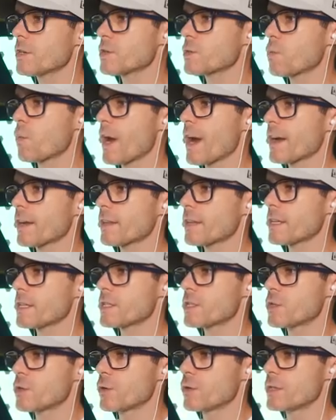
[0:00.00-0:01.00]
I can just whack
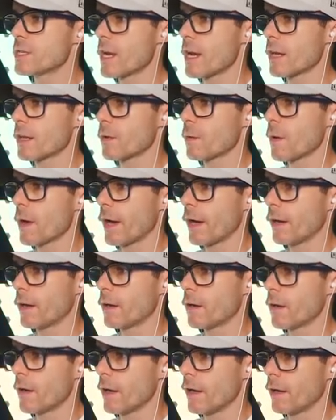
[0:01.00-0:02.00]
these dudes out of the
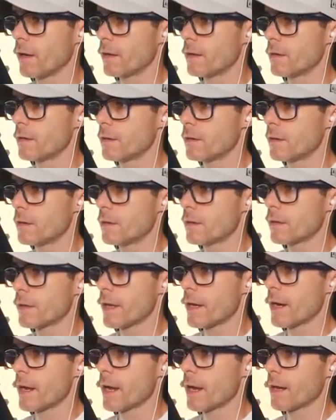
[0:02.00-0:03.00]
way. Hey,
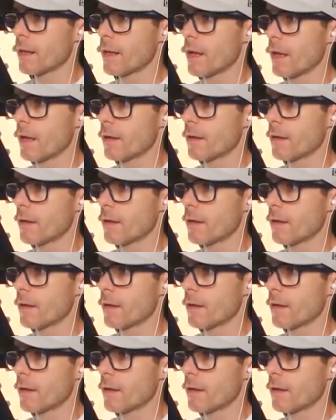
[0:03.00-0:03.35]
get out of